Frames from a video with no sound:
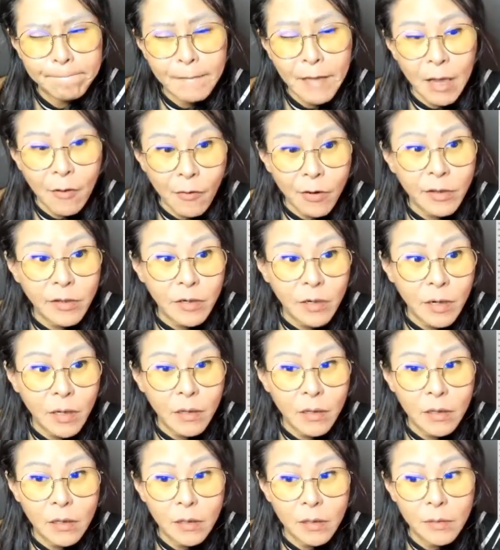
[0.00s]

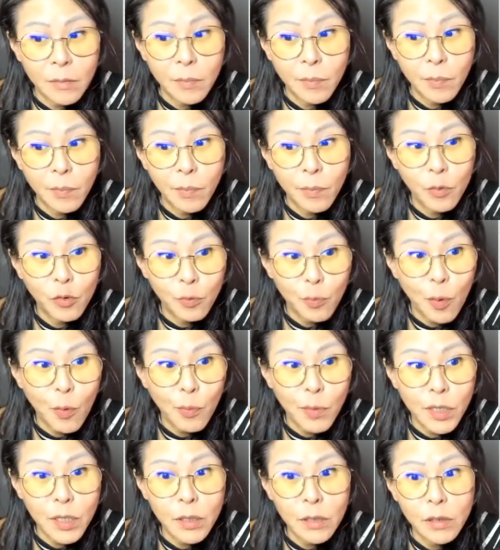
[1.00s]
character, most
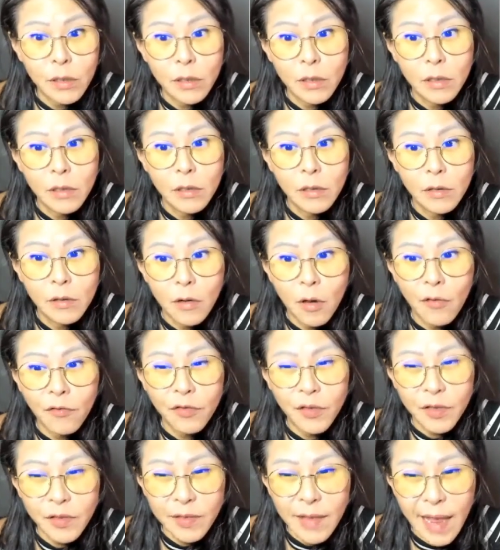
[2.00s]
prominent of
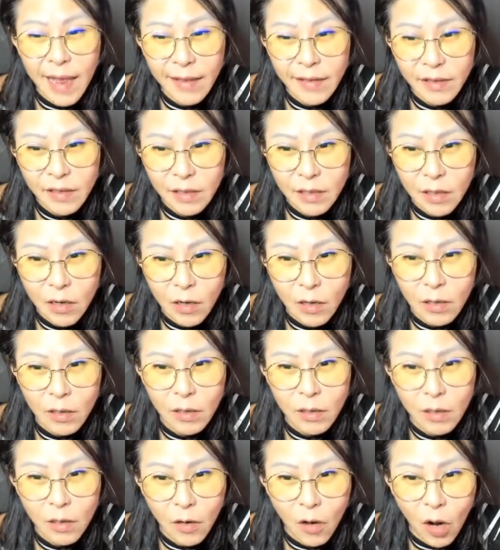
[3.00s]
the 10
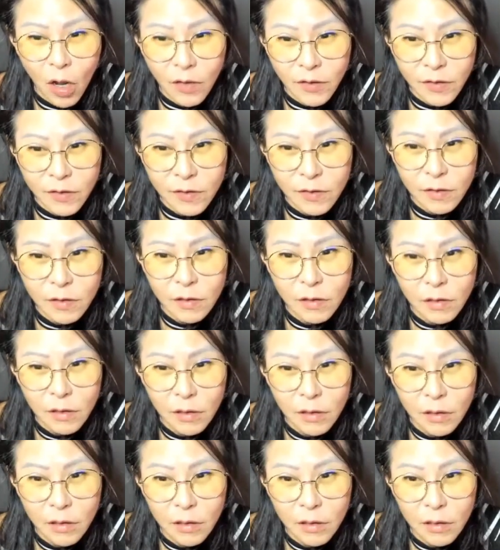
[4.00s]
gods,
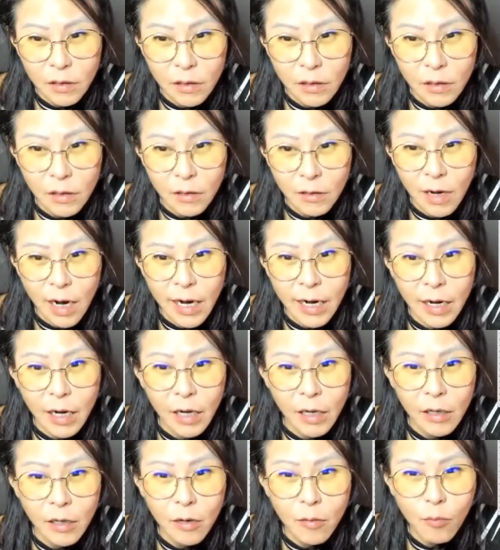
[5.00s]
right?
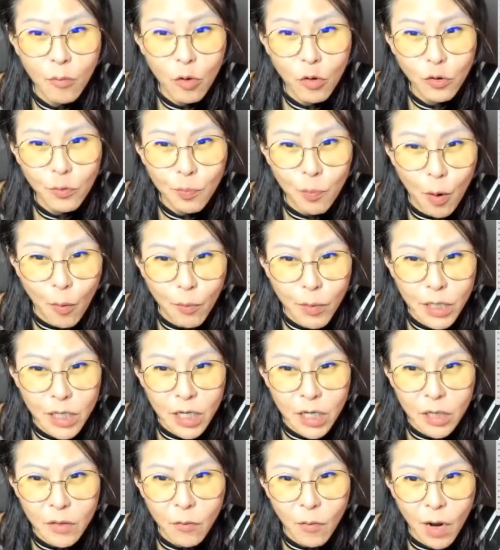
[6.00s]
The most
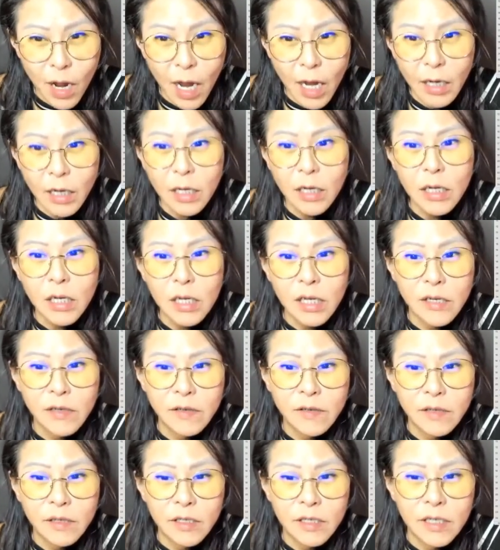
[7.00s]
prominent one
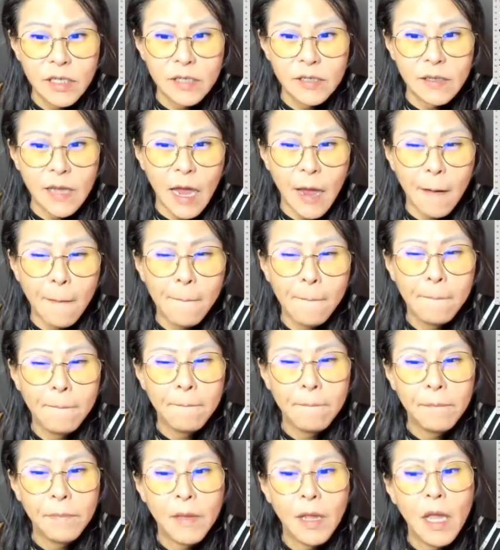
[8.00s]
is the Qi Sa.
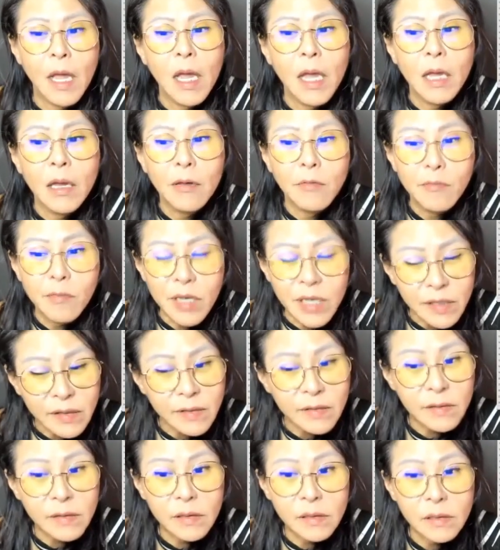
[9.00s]

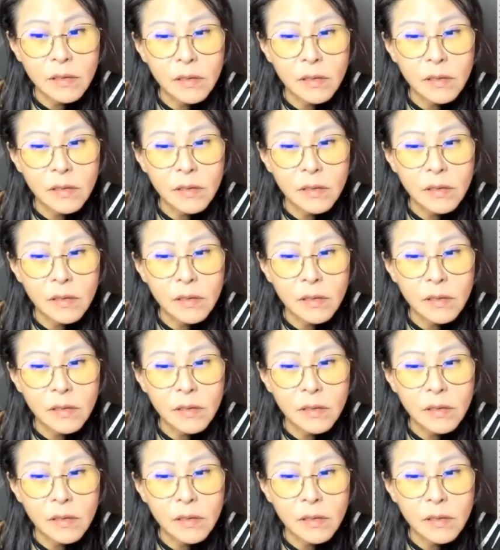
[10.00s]
Means